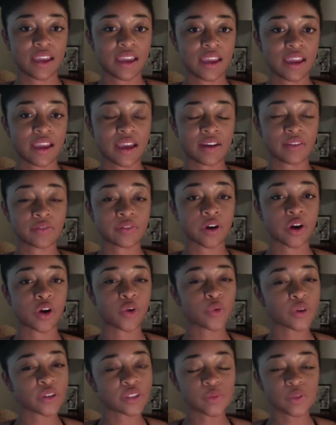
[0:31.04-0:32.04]
have
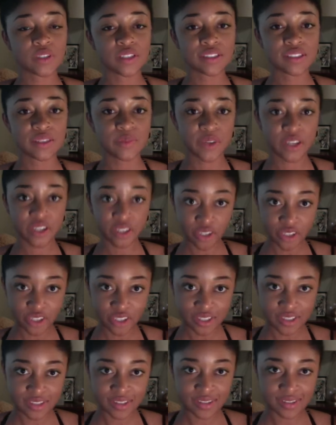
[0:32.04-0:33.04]
always wanted to be a
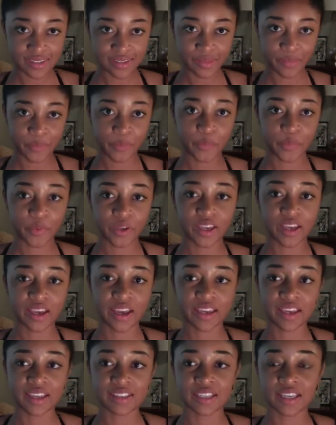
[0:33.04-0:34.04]
nurse, but
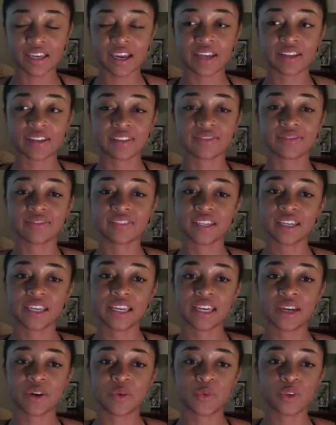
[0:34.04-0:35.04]
I guess I kind of
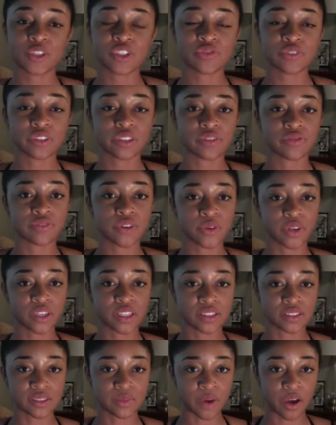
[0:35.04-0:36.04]
wasn't really
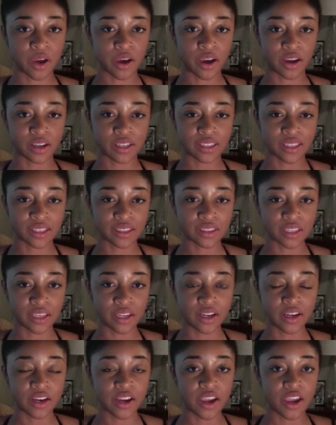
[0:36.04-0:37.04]
focused about how to get
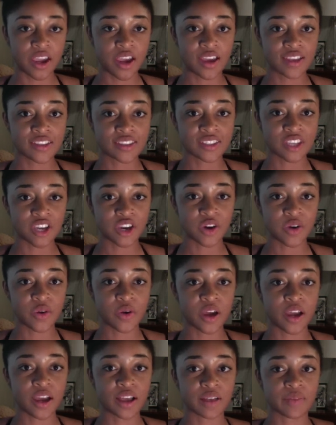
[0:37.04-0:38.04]
there.
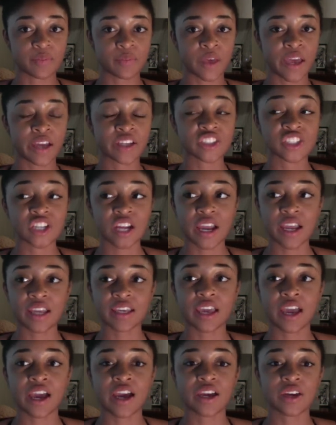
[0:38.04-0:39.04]
So, backtrack,
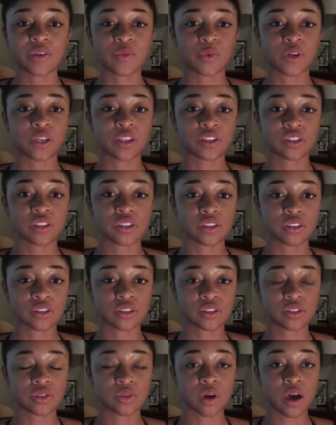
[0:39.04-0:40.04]
I went
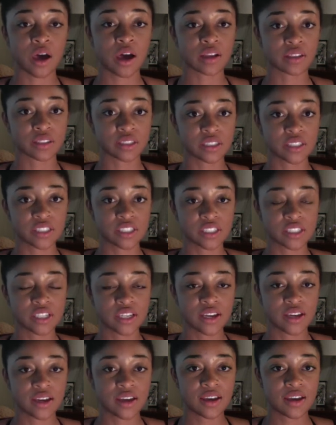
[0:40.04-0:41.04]
to college.
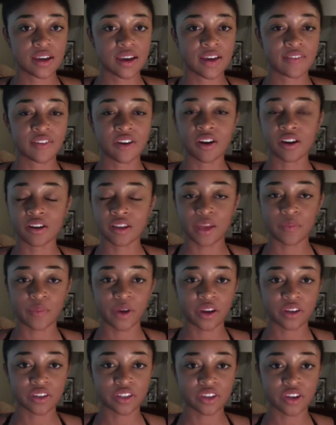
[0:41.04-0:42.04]
I've already had
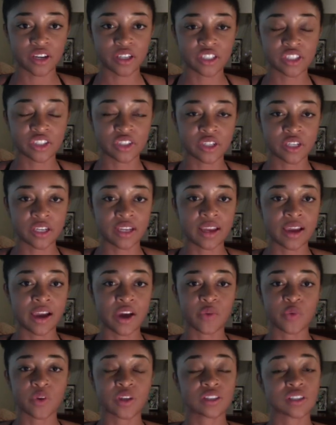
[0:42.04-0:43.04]
my undergrad degree. I
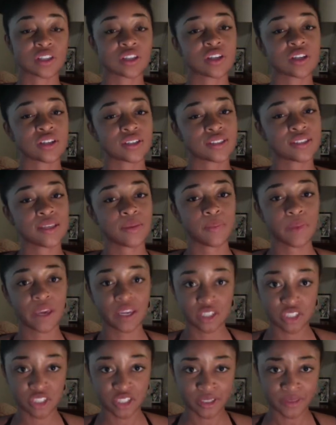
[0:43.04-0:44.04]
was a nursing
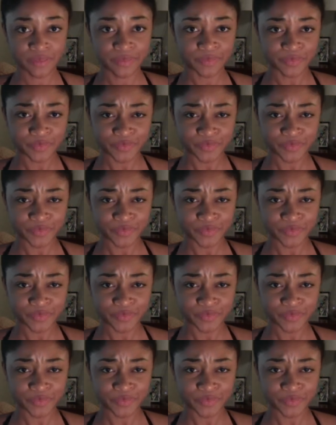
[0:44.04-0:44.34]
major,